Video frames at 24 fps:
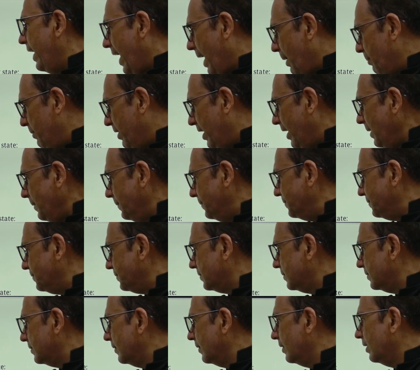lambda,
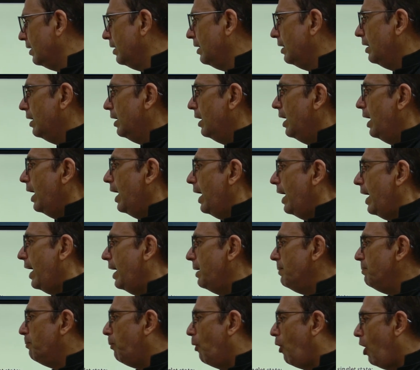
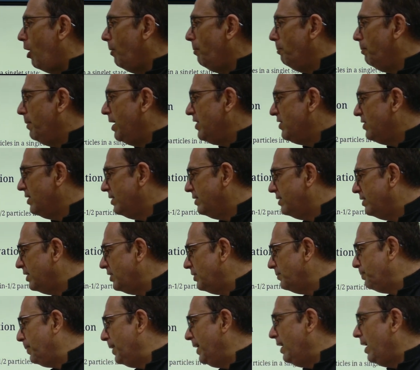and Bob measures the
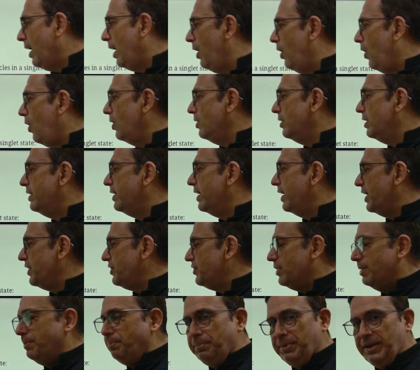spin along the
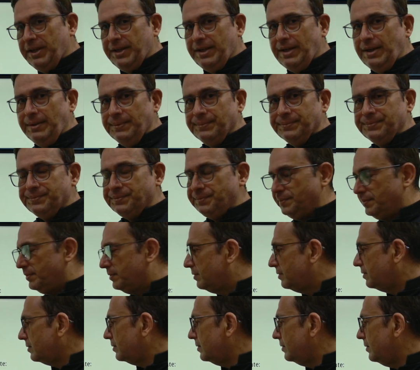direction B,
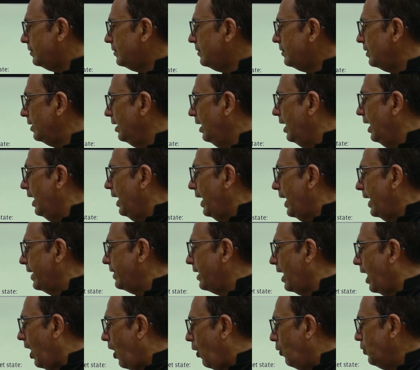and
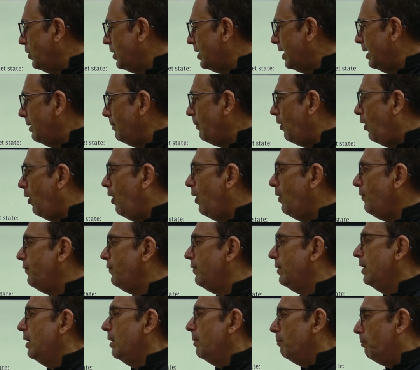the outcome
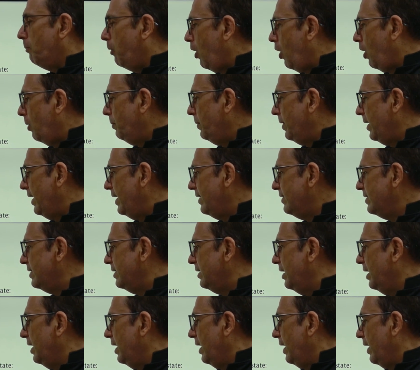of Bob is
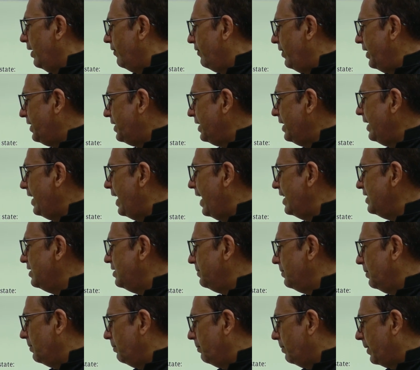written
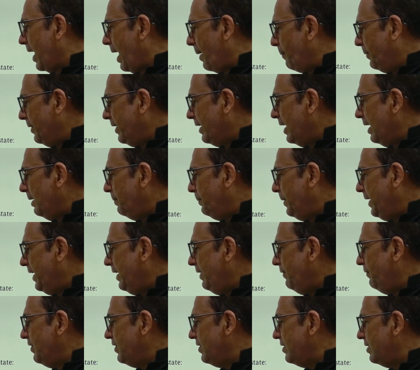as capital
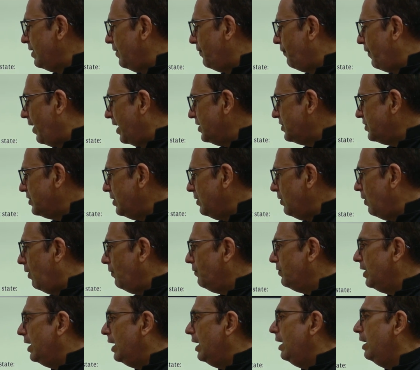B, which is a function
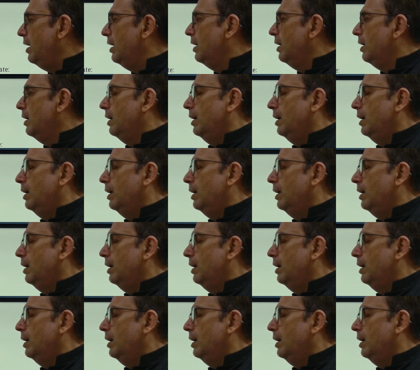of the